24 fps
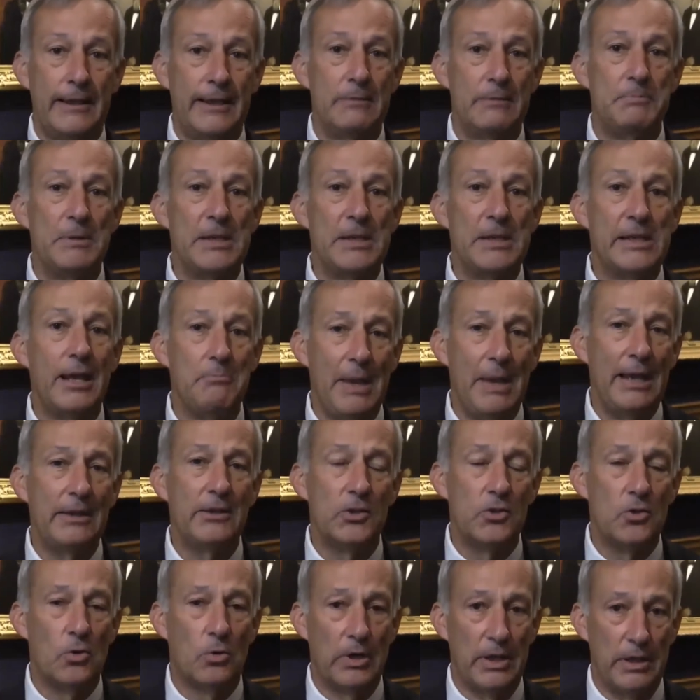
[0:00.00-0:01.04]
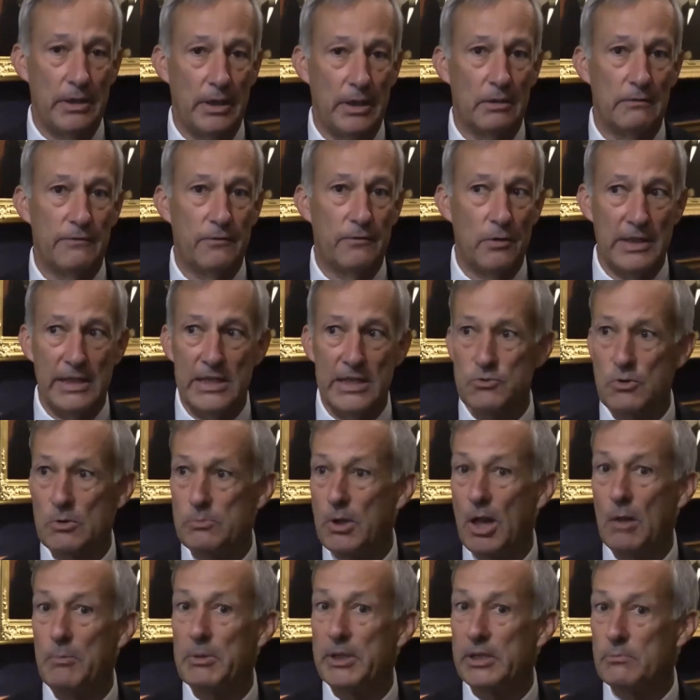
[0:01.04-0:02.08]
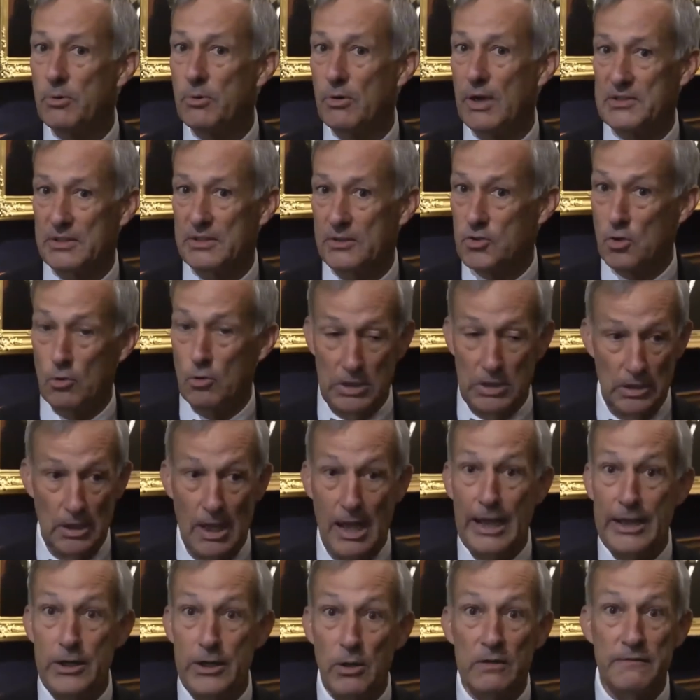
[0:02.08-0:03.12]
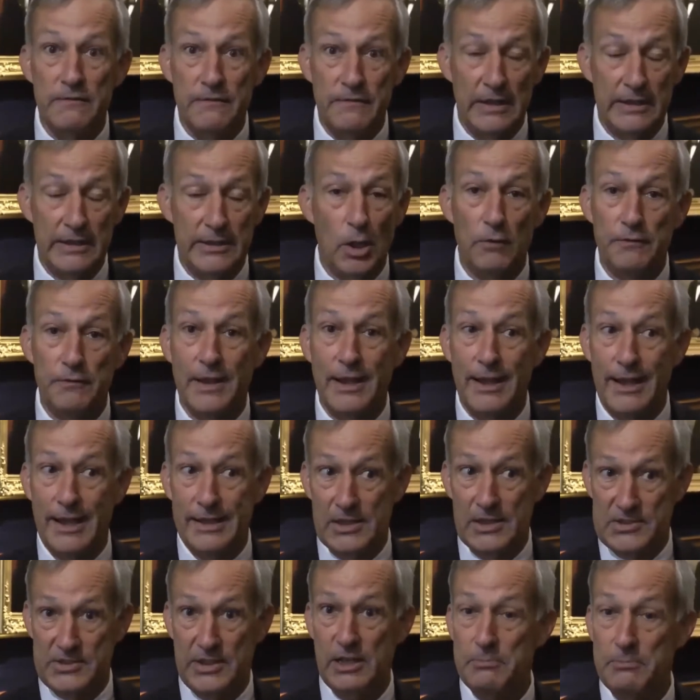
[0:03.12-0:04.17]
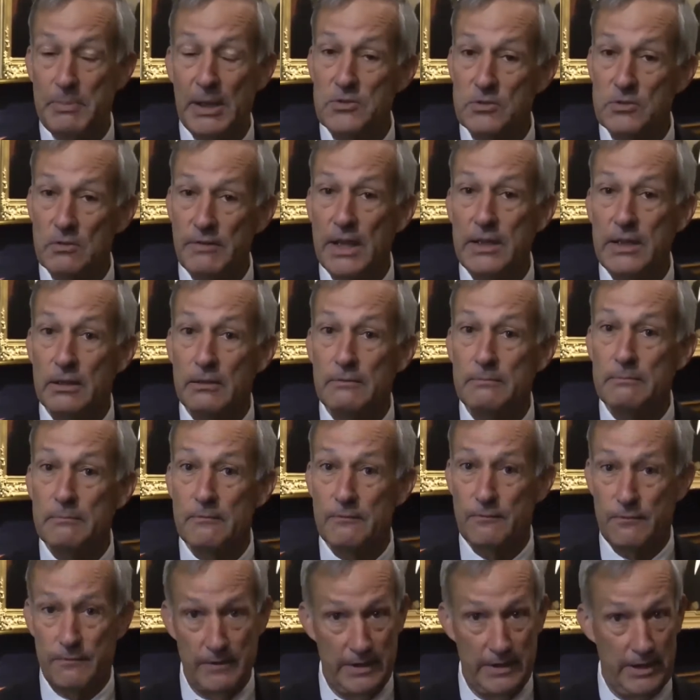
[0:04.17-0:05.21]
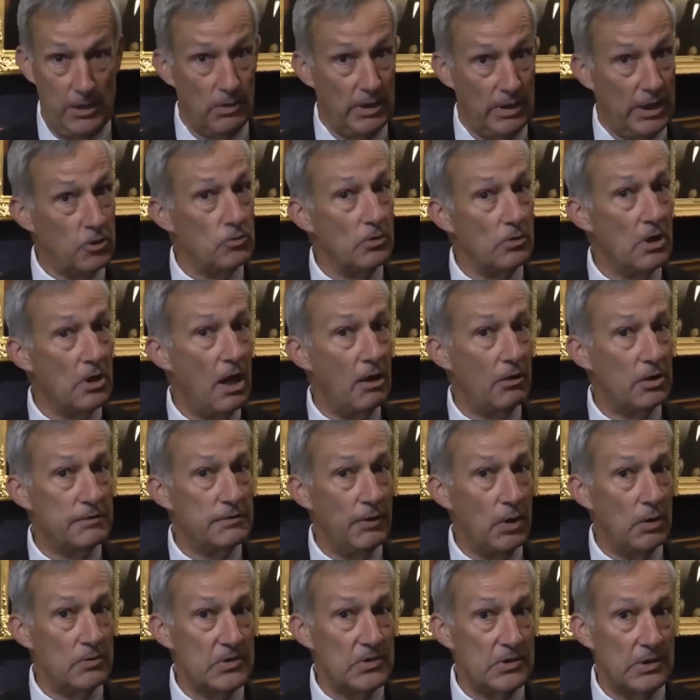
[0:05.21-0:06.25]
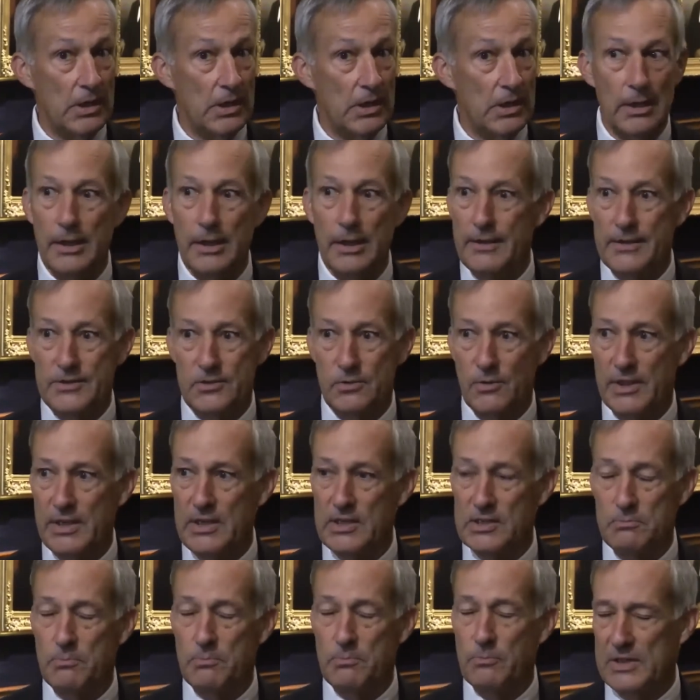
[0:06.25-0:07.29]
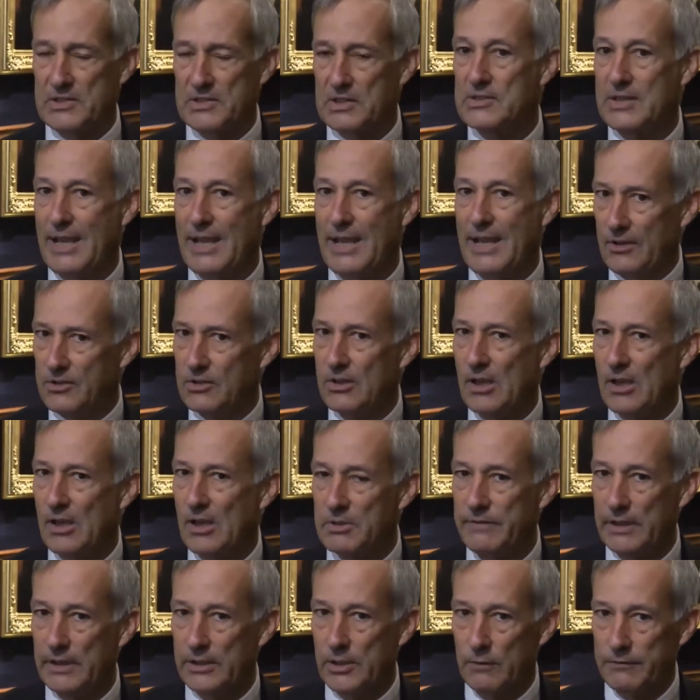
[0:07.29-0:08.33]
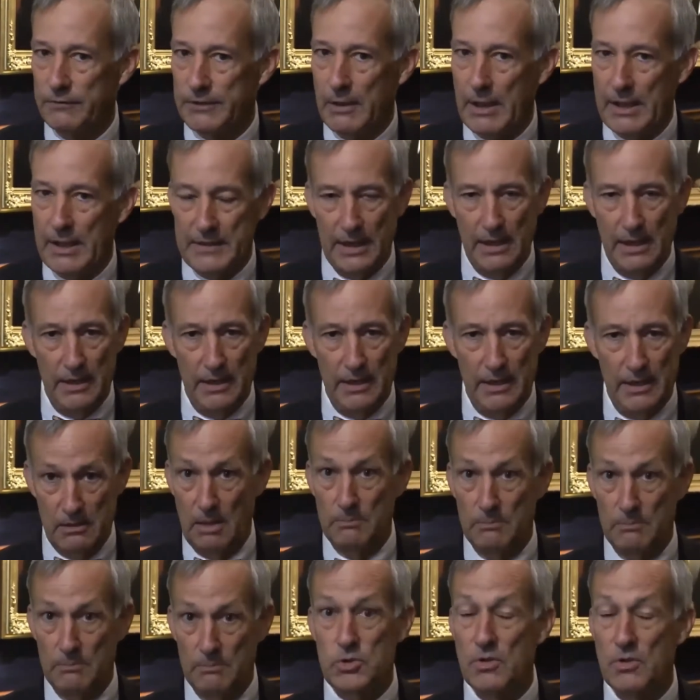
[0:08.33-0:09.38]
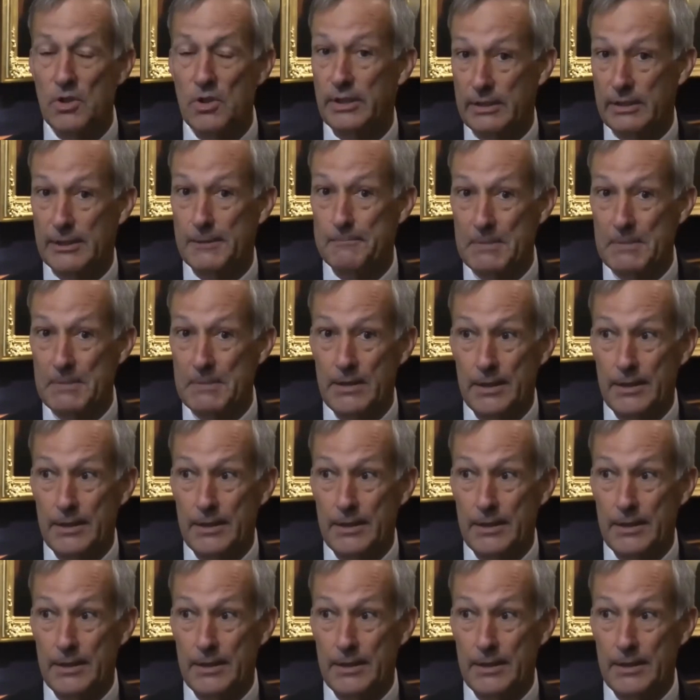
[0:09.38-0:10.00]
it became mandatory then for these Republican presidents who relied on Philadelphia and the state of Pennsylvania for their electoral college votes. So these presidents had to come to Philadelphia and they had to come to the League.